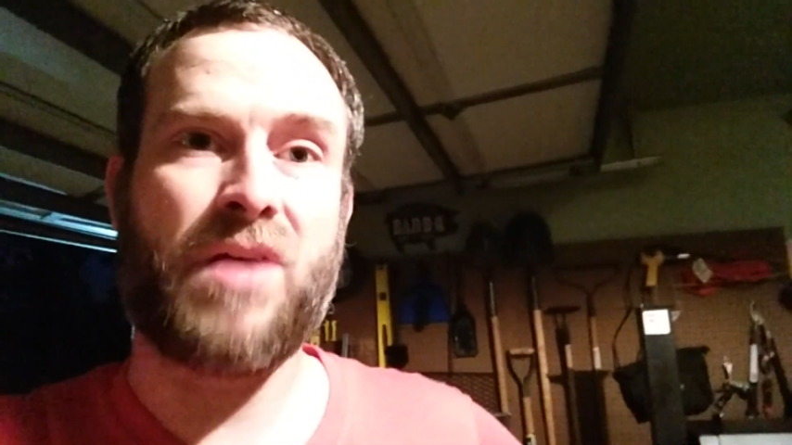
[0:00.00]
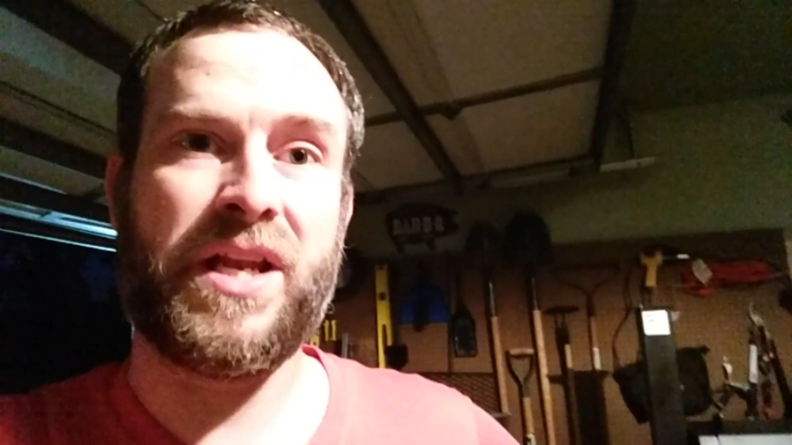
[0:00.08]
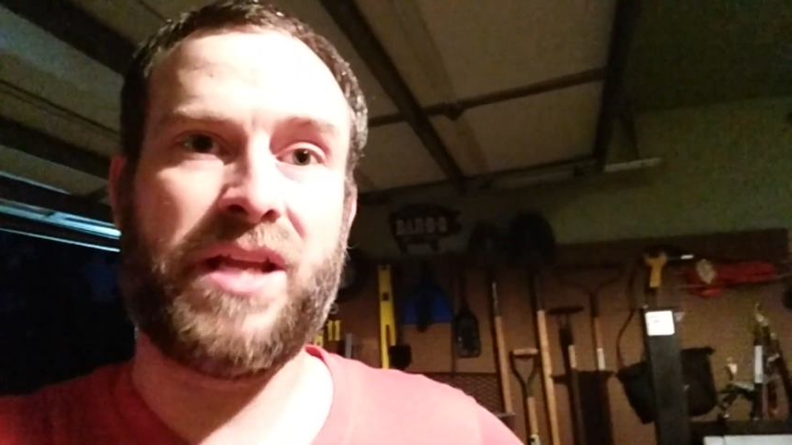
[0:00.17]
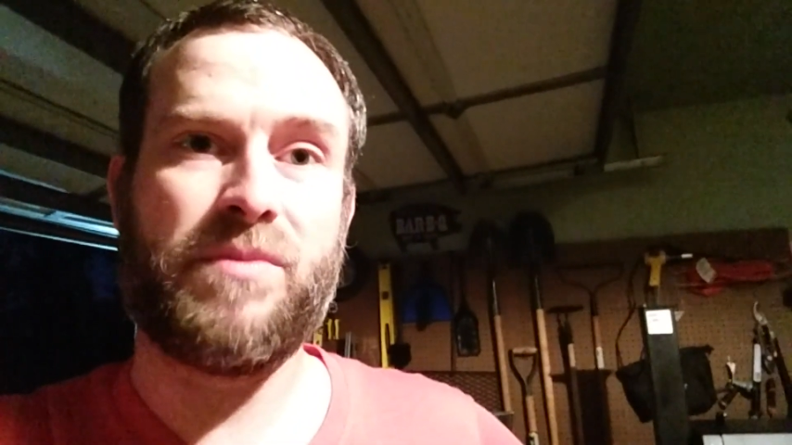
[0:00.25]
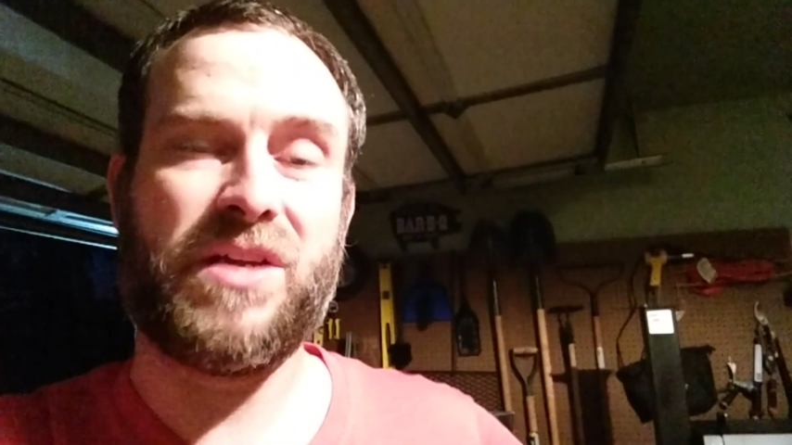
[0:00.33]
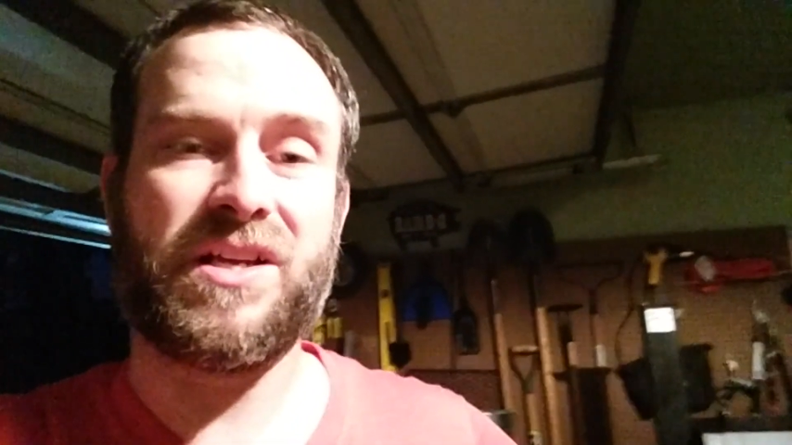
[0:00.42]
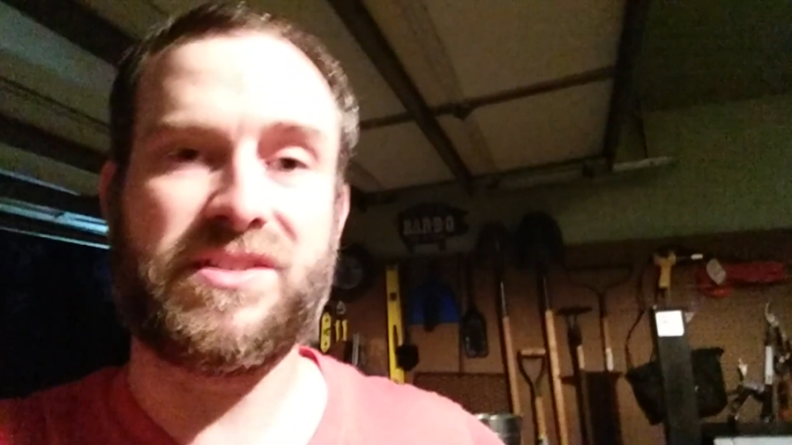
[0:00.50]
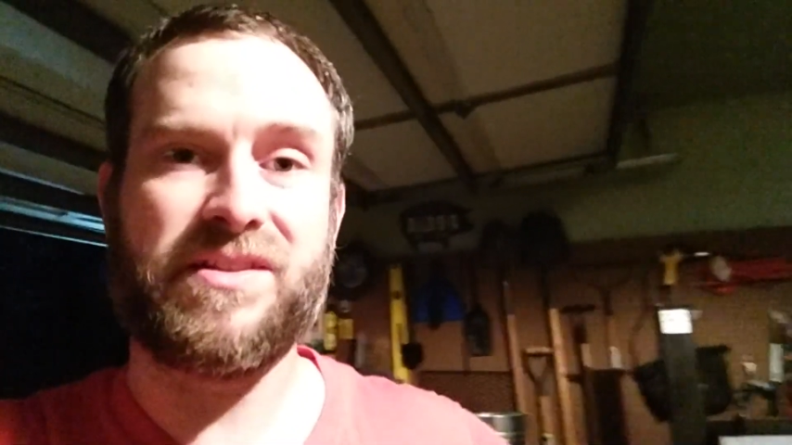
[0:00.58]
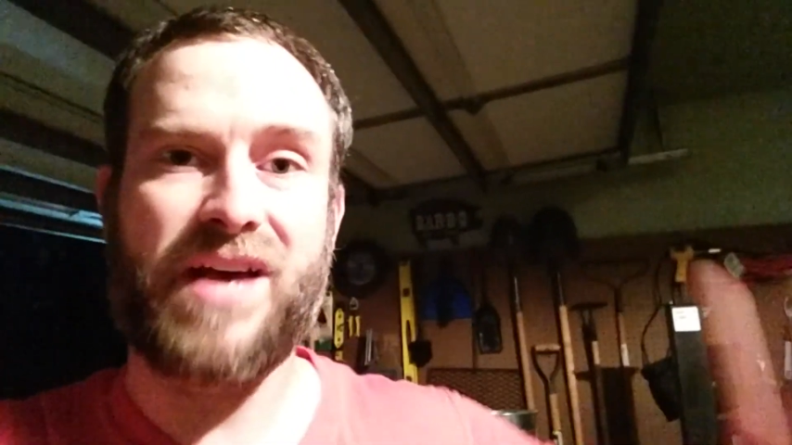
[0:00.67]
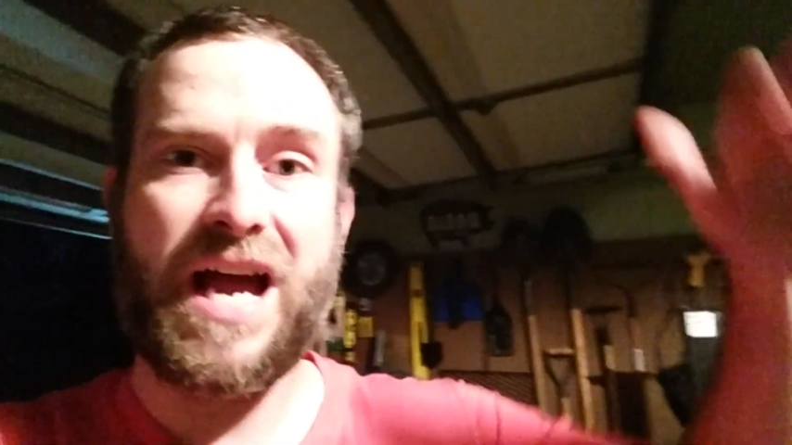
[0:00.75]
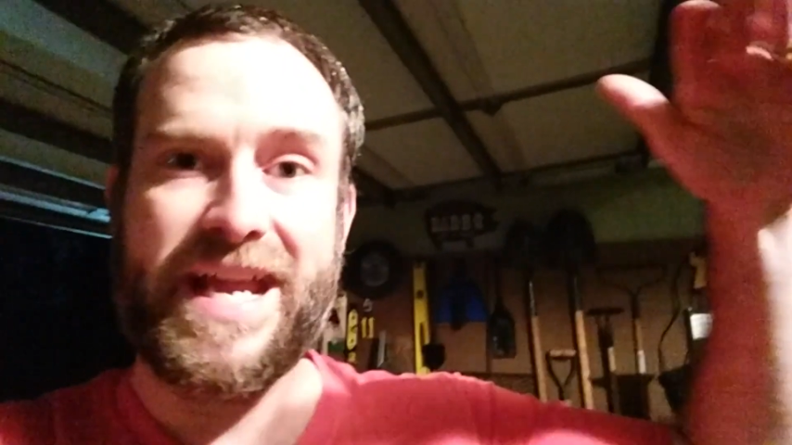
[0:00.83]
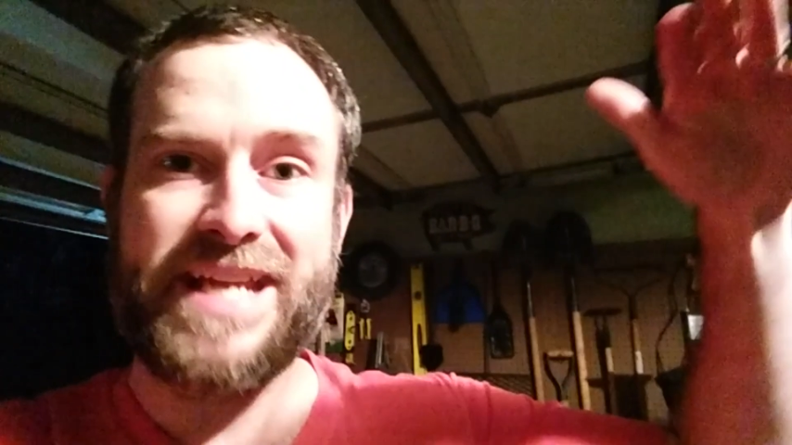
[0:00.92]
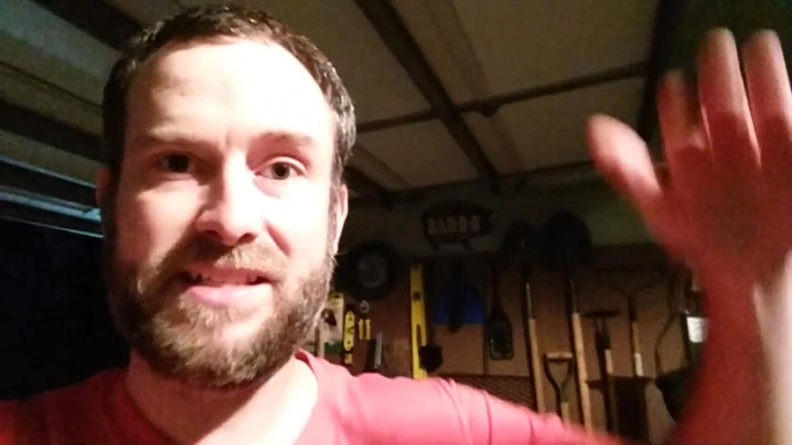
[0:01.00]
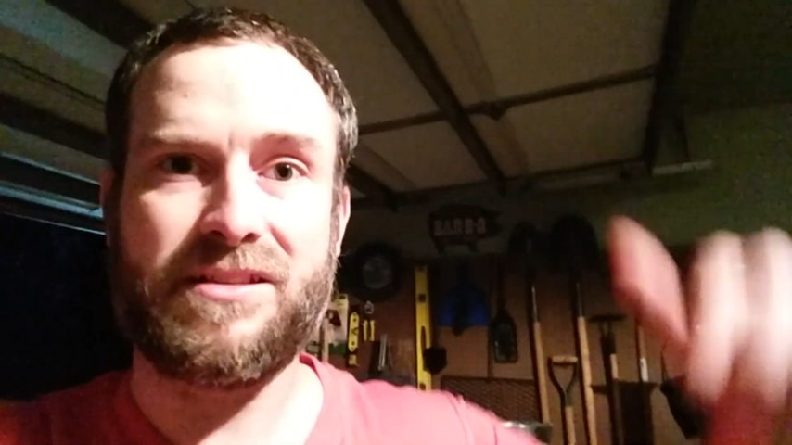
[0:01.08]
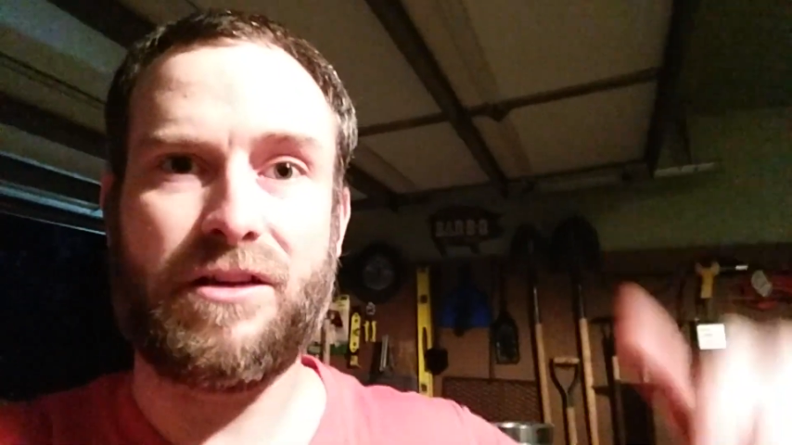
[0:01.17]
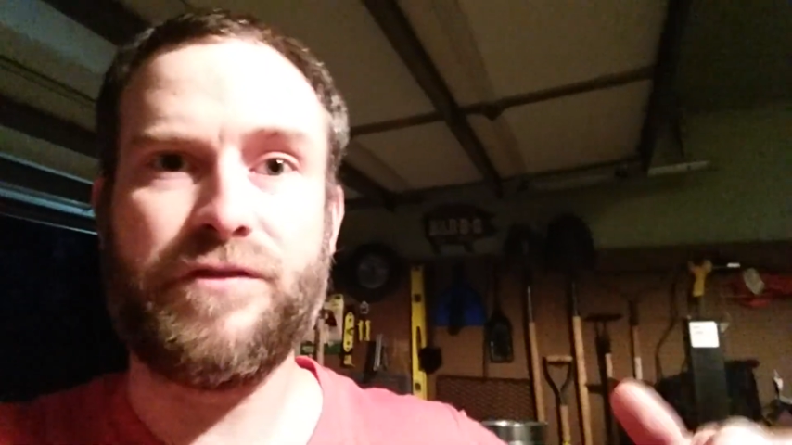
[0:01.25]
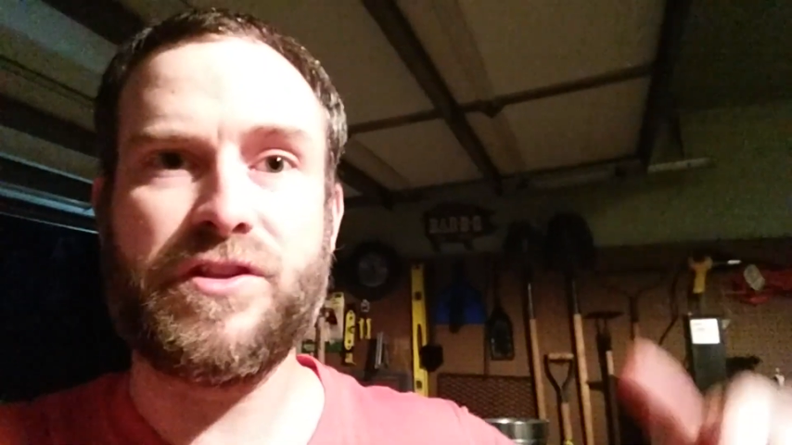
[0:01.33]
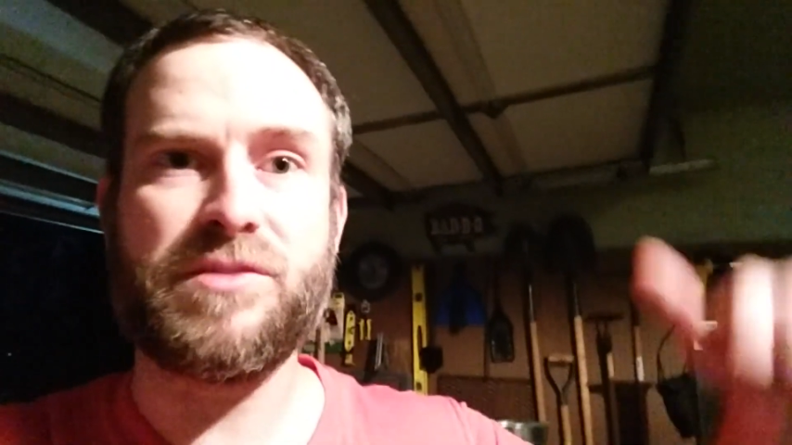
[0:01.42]
money because of the height
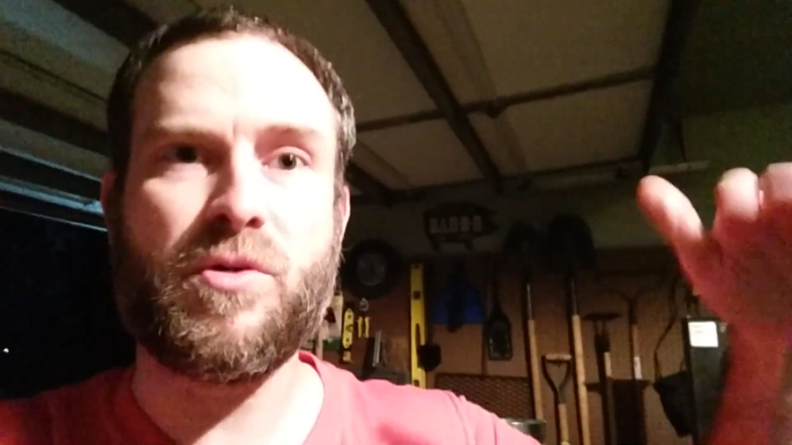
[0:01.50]
of the